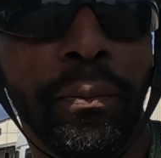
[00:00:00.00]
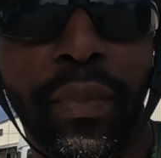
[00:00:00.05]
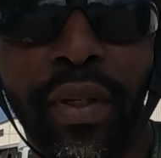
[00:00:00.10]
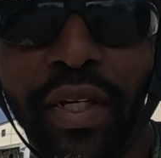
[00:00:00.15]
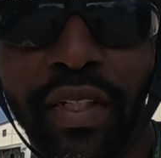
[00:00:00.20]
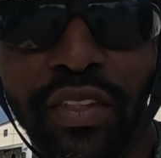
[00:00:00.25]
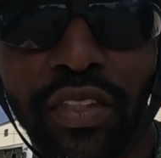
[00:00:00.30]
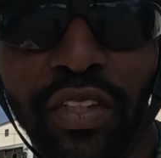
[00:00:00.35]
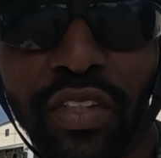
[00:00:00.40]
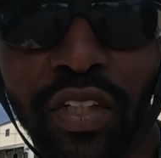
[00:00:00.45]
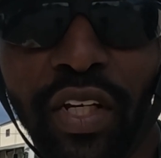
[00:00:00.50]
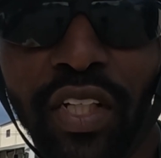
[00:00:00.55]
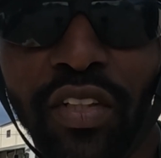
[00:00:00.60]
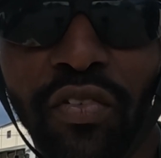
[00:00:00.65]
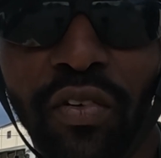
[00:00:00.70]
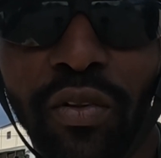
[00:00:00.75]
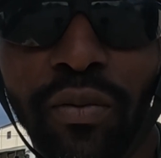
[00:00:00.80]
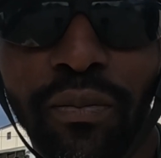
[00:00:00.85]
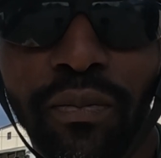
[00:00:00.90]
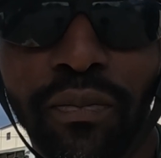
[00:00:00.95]
being
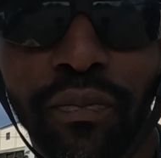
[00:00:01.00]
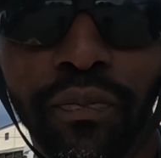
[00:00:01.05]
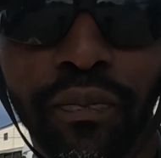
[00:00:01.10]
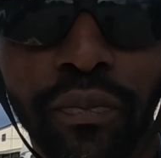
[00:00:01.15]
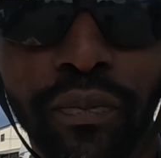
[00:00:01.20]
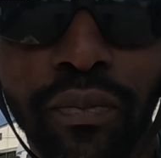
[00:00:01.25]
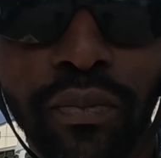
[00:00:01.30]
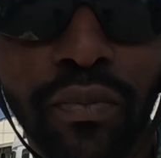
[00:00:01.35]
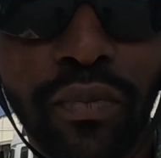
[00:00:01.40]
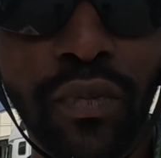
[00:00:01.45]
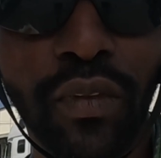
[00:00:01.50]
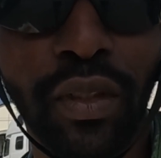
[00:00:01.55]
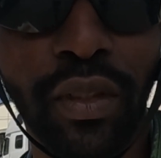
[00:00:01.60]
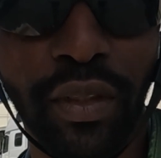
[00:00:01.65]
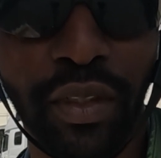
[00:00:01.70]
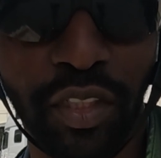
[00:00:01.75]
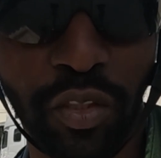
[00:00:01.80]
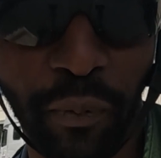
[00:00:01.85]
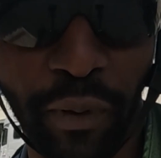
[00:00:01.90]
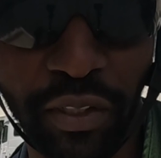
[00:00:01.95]
successful,
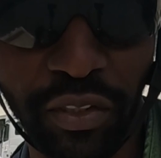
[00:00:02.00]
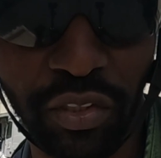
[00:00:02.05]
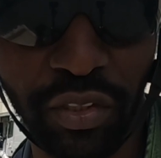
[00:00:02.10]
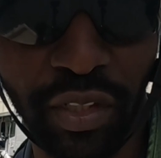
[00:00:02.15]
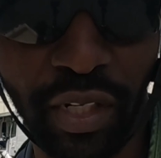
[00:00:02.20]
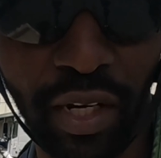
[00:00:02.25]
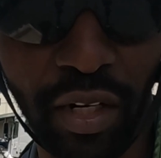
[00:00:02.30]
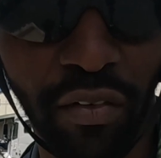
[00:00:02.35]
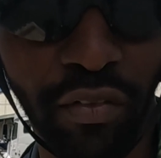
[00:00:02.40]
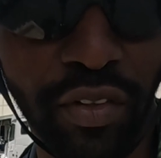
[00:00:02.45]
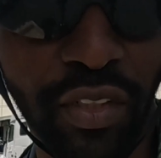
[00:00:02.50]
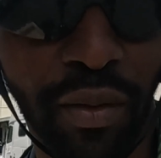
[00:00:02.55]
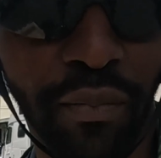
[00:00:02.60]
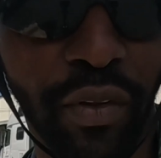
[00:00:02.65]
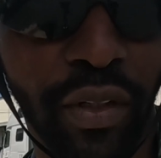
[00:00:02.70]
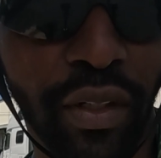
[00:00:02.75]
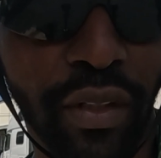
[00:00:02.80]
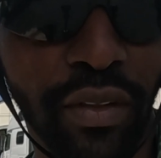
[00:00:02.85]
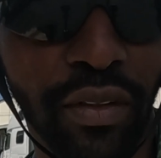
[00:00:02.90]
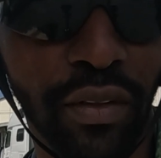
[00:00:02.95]
especially not over
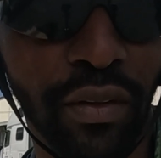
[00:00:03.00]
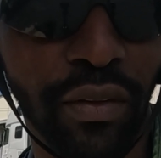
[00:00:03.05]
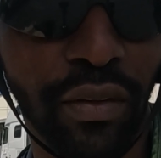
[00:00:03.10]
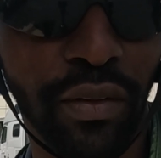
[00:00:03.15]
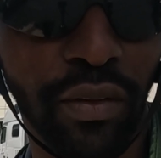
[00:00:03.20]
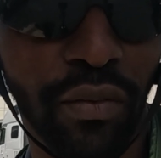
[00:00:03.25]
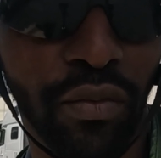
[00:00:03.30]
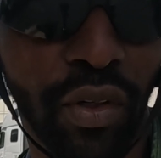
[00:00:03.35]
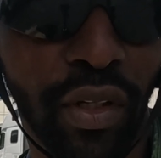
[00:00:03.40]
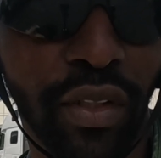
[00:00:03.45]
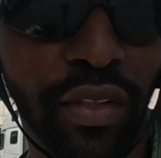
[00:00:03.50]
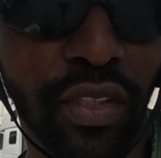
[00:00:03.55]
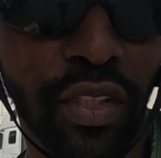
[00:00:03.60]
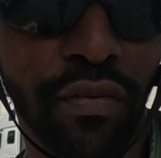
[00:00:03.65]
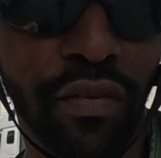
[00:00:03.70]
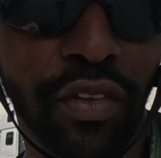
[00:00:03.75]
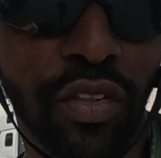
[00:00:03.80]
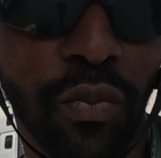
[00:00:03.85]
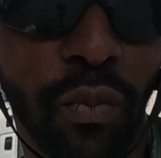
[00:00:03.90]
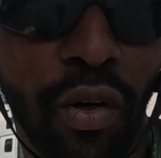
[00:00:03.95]
something
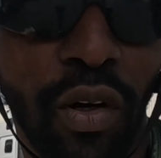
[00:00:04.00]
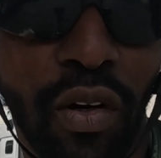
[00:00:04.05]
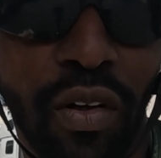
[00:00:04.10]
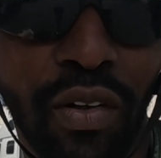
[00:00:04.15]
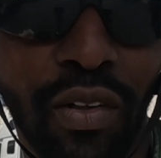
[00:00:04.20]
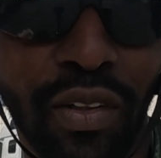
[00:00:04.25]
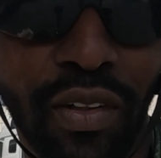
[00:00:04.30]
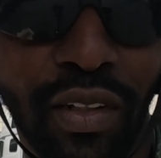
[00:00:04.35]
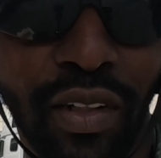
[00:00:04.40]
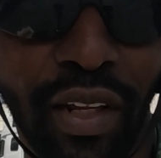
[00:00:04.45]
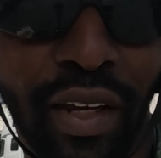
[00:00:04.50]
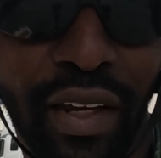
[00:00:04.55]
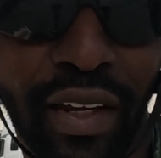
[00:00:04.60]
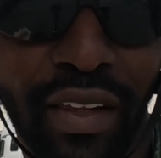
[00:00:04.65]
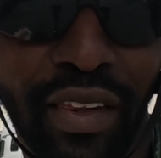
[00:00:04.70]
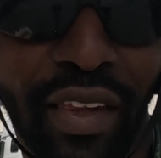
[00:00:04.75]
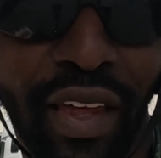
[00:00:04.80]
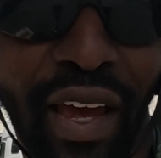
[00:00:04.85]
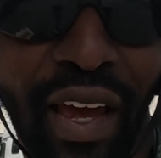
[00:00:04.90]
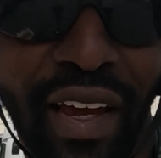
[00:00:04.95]
relatively small
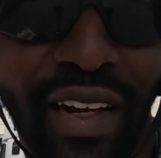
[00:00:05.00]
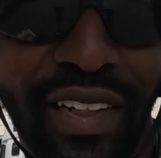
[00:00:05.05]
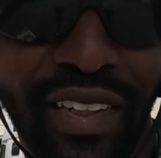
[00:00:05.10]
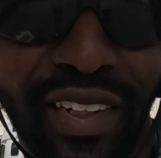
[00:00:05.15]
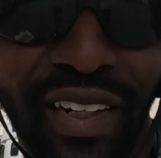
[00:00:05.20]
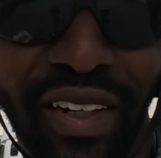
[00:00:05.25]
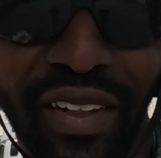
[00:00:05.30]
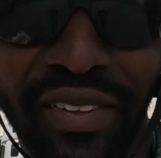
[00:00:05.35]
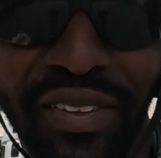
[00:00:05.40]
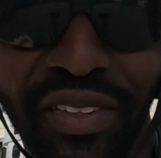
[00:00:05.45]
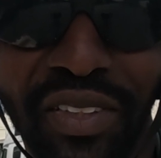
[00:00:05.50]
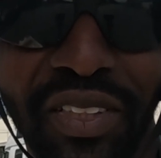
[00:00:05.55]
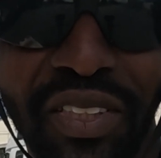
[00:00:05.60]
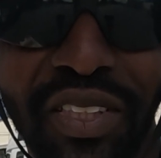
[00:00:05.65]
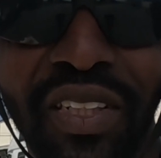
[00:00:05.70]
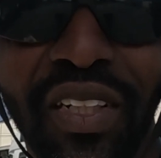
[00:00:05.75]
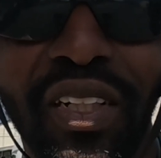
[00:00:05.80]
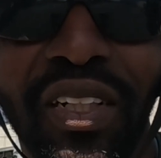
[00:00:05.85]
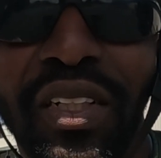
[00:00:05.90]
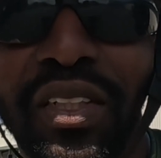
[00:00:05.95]
like that. You know,
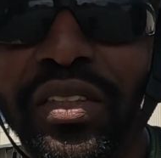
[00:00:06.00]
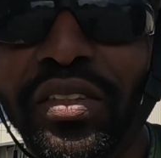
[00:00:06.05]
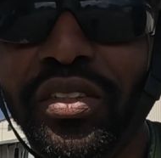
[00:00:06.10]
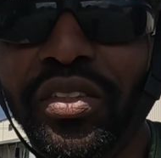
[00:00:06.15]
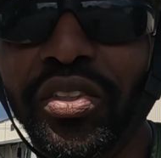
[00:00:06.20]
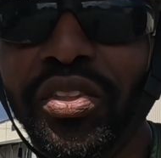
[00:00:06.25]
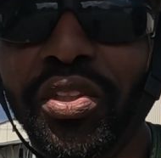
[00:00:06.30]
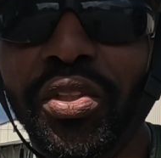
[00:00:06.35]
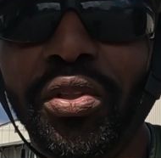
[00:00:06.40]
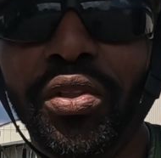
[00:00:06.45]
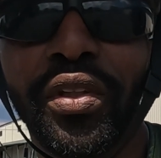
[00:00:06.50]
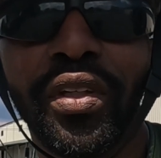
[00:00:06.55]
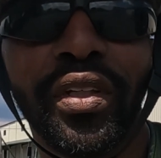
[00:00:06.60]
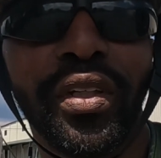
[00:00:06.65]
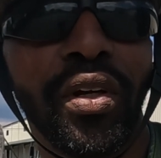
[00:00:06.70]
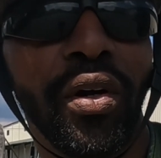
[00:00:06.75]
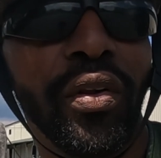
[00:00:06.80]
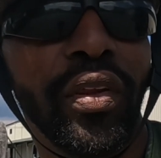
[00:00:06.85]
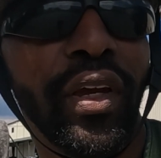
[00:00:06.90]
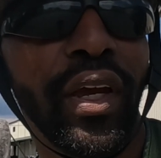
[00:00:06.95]
just
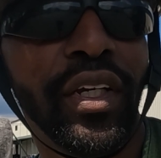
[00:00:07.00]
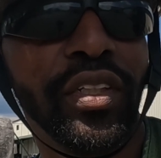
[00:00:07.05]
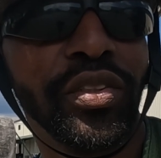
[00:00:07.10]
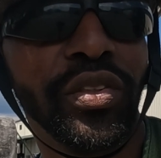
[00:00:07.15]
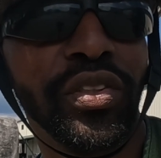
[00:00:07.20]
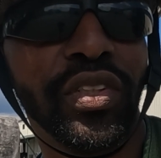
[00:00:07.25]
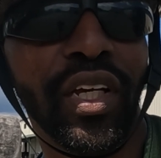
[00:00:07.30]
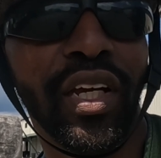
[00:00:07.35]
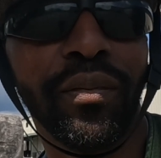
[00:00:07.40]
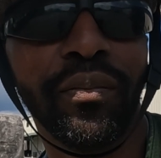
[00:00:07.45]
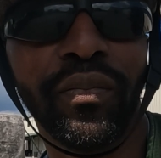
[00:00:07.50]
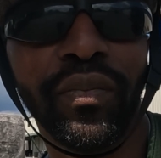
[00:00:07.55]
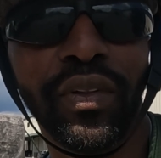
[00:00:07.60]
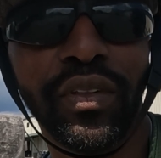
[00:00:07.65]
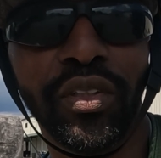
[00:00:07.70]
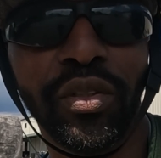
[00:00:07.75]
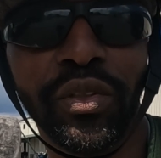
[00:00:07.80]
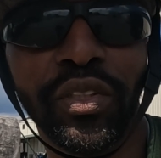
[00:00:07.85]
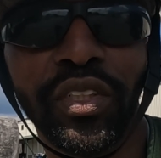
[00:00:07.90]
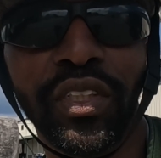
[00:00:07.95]
go the extra step
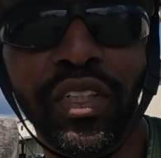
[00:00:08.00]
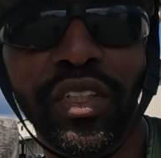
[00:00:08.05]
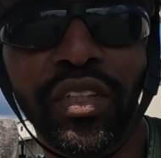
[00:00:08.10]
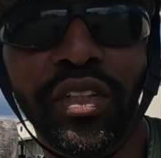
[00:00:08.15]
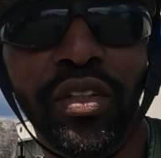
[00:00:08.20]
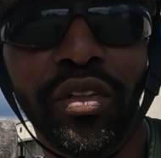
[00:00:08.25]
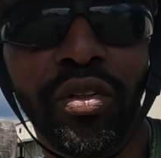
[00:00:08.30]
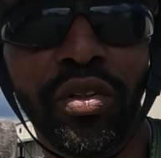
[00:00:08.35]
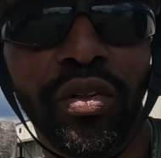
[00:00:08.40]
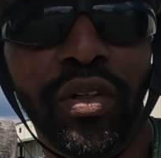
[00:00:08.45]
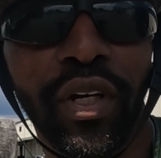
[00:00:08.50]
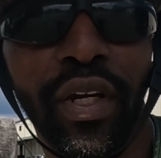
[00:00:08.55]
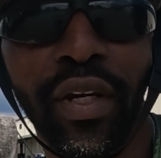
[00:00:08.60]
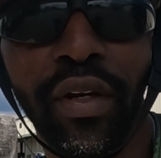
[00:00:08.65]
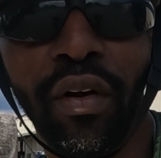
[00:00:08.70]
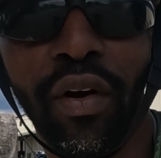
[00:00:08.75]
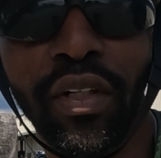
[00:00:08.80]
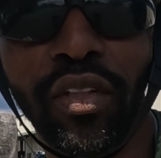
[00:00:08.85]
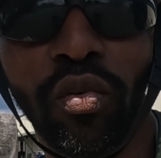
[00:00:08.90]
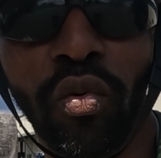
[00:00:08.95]
and do what you need to do, and
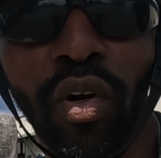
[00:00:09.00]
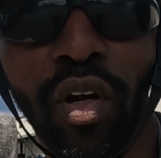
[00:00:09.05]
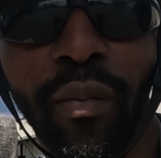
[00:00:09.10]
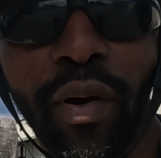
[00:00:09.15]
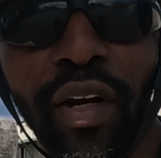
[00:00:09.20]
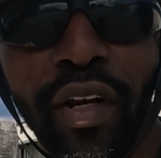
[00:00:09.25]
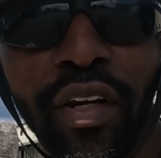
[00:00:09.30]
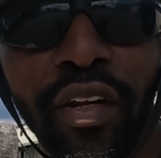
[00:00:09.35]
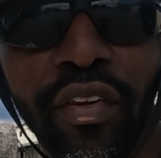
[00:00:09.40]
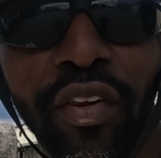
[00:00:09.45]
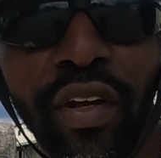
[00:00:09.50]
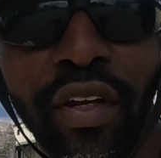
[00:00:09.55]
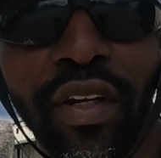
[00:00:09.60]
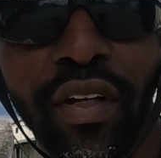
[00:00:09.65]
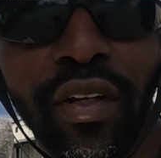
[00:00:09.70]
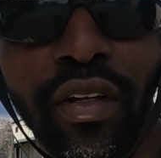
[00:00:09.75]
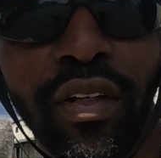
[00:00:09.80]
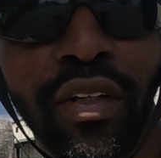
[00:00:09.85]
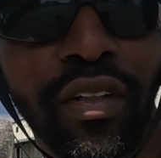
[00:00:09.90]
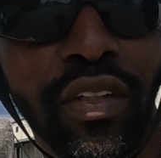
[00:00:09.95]
you don't have to worry about
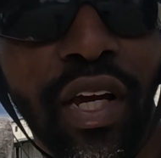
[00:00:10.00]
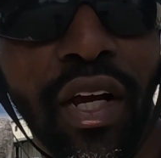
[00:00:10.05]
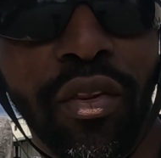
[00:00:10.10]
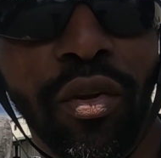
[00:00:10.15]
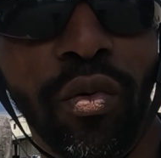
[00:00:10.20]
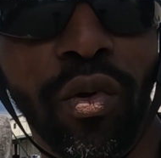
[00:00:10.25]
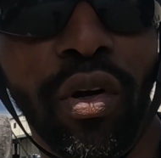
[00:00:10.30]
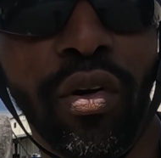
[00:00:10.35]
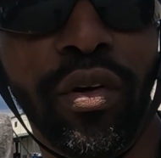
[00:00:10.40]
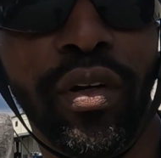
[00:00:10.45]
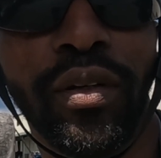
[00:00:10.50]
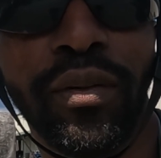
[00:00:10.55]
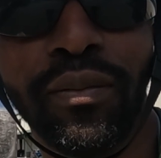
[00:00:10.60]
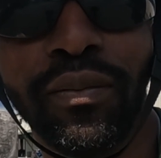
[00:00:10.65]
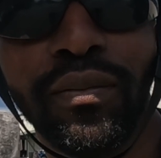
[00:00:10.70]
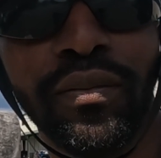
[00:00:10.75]
anything down the road.